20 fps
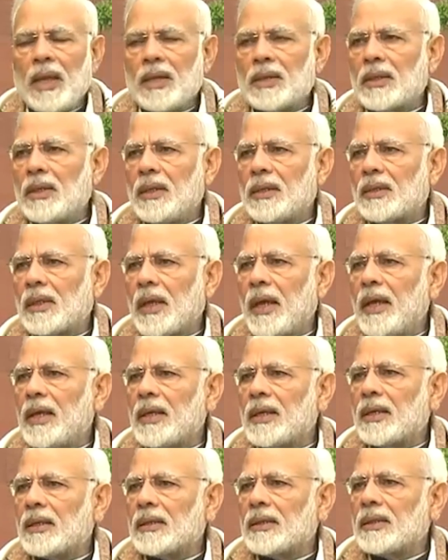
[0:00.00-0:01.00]
Prime
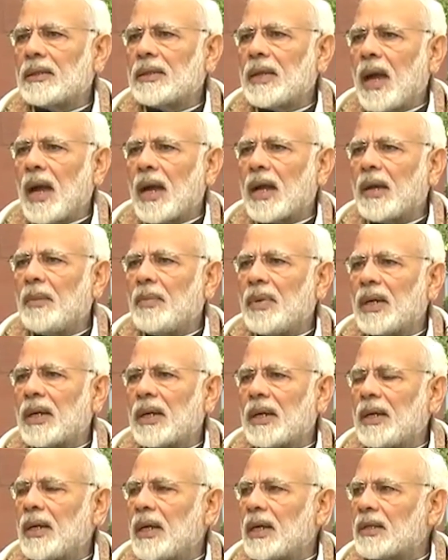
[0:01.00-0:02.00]
Minister Narendra Modi
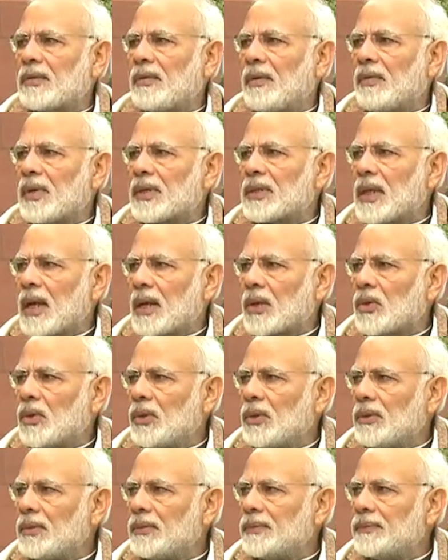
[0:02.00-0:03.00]
addressed BJP workers in